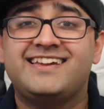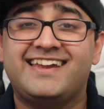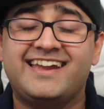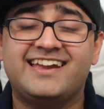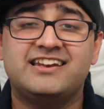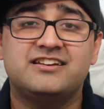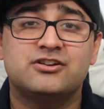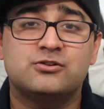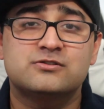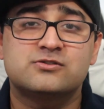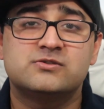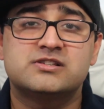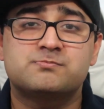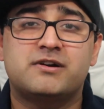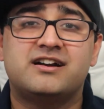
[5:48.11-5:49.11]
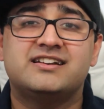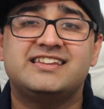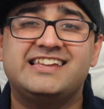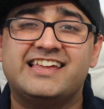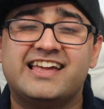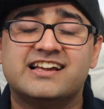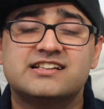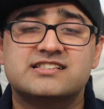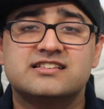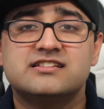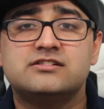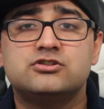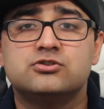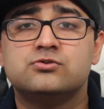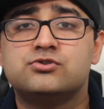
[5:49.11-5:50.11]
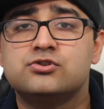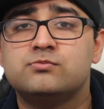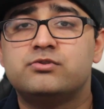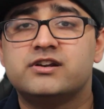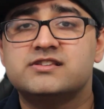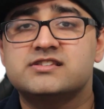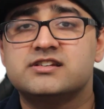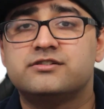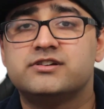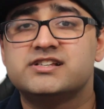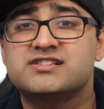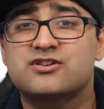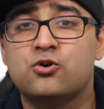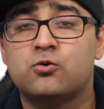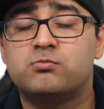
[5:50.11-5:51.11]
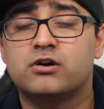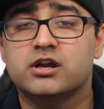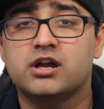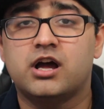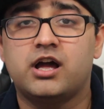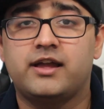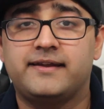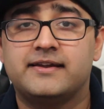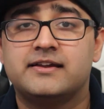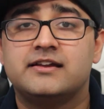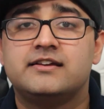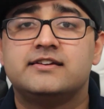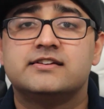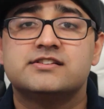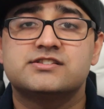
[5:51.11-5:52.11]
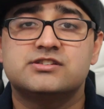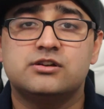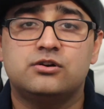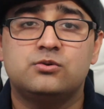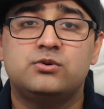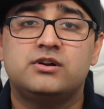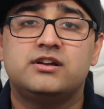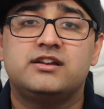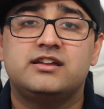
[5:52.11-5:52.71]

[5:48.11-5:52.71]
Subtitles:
and it also inspired the excellent YouTube Red series Cobra Kai. So,